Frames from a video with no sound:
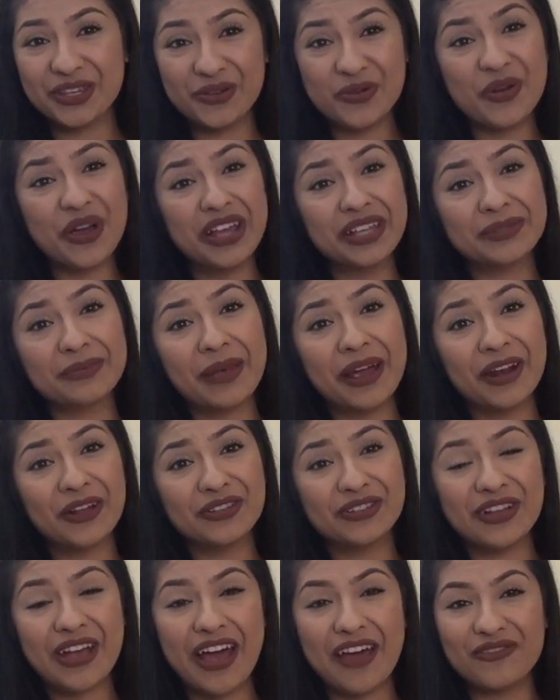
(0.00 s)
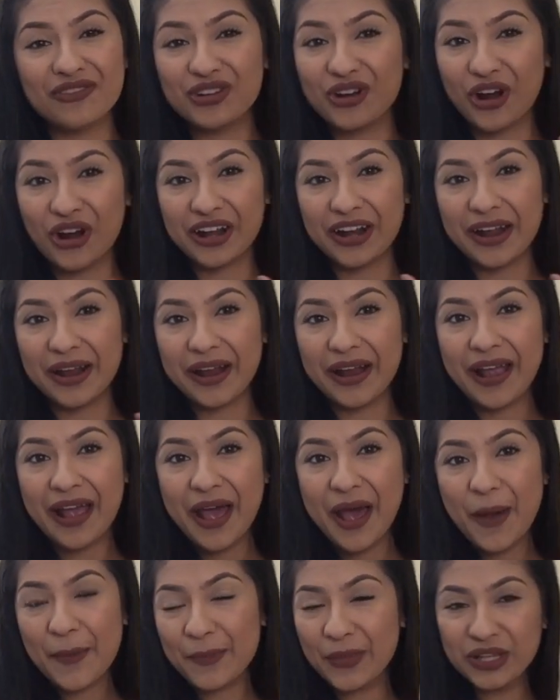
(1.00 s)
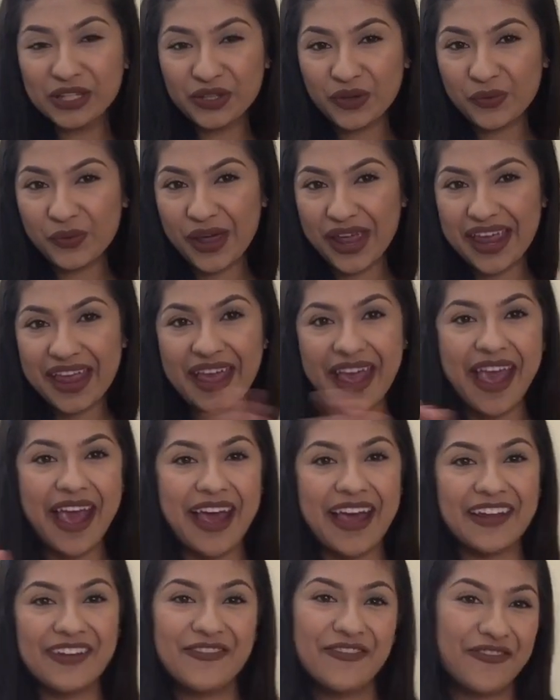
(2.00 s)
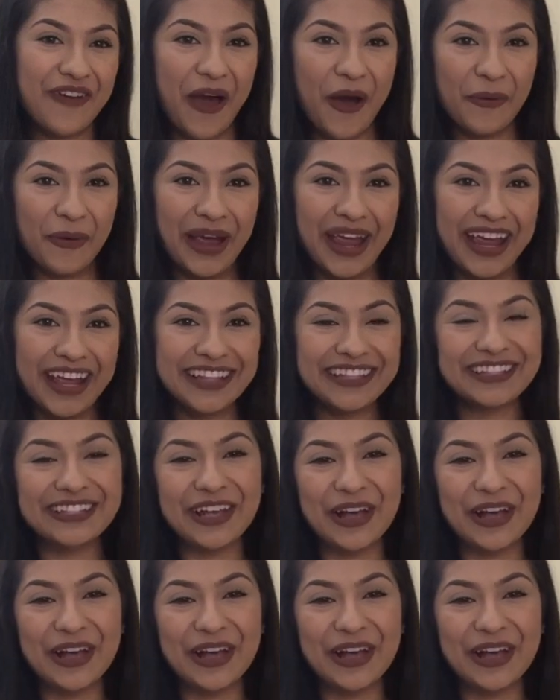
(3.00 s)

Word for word: that you guys might also have regarding muscle weight and fat weight.